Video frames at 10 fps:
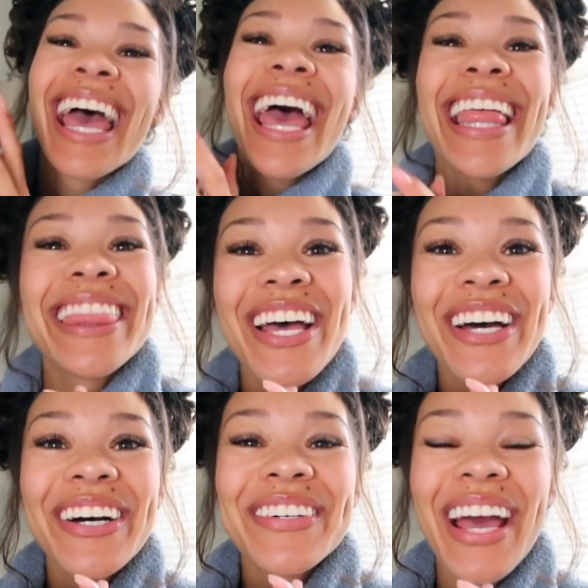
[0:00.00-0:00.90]

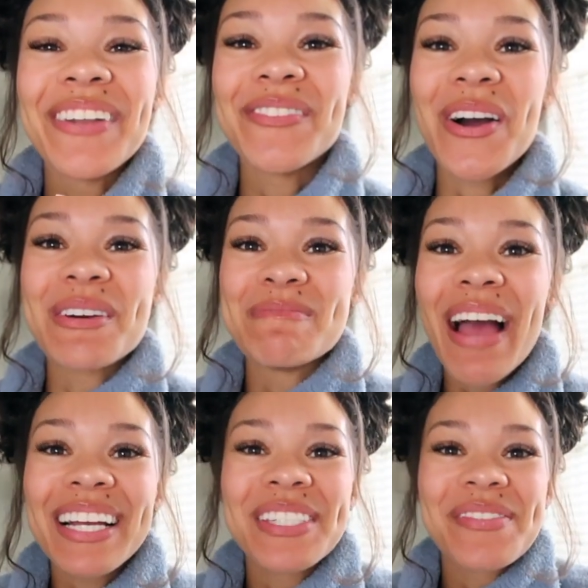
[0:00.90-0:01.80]
Hello and welcome
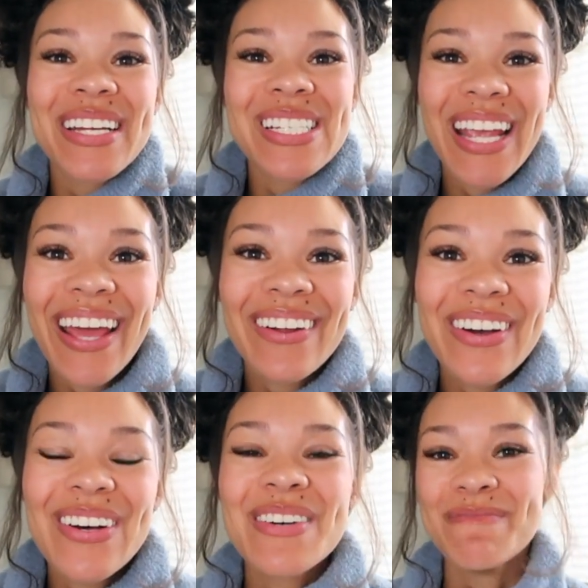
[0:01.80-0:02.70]
back to my
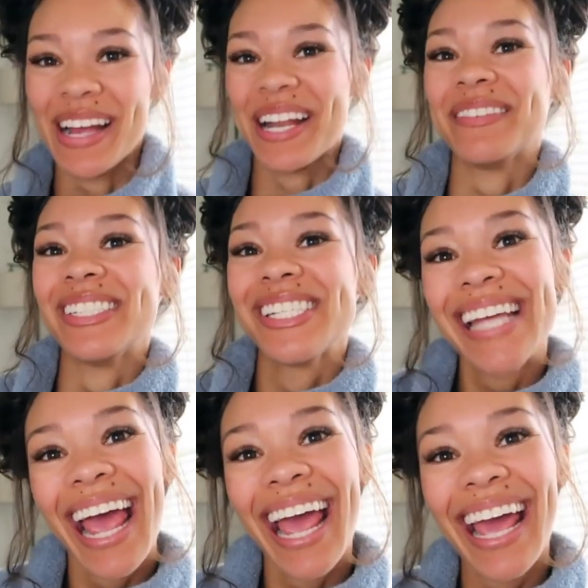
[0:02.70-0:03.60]
channel. My name is
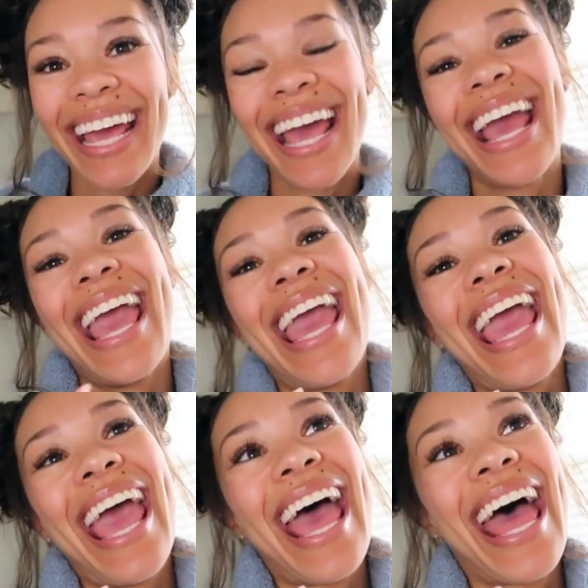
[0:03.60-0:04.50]
Shay
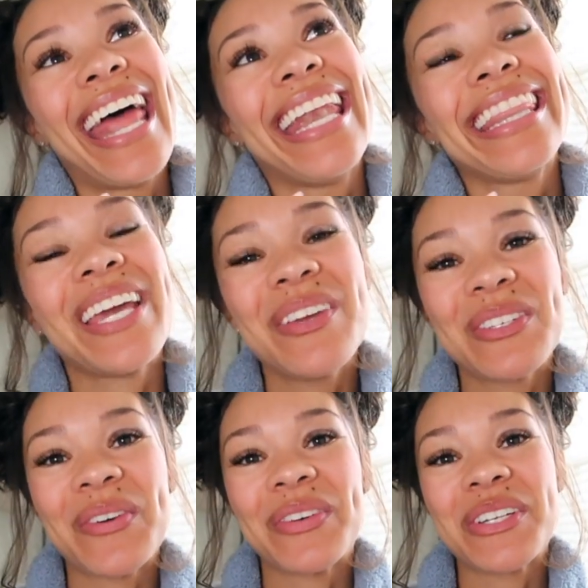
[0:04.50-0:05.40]
and thank you
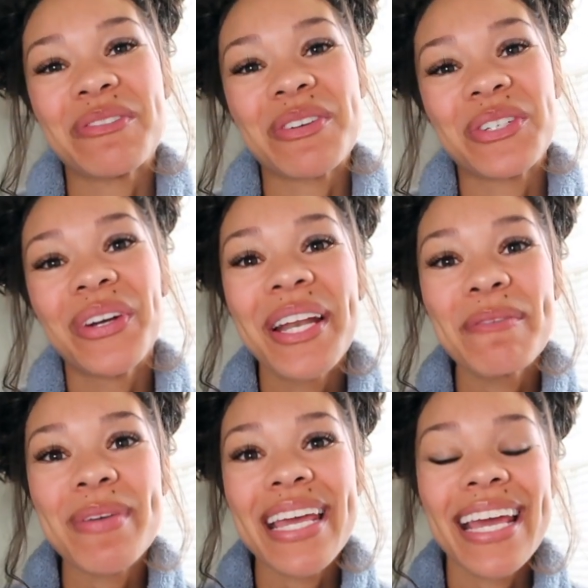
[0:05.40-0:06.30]
so much for
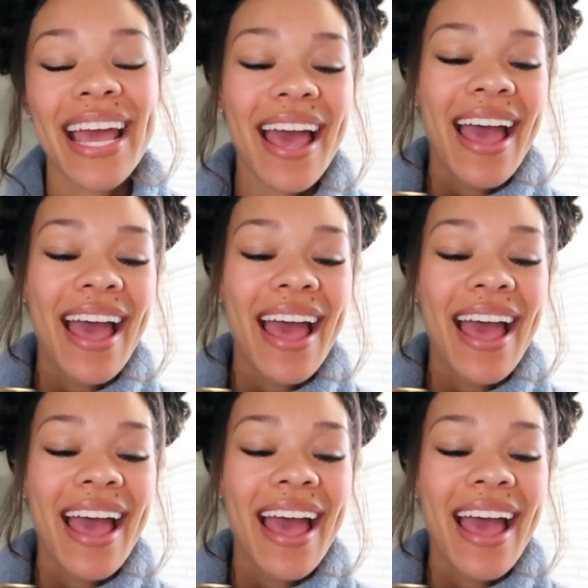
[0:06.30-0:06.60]
joining me.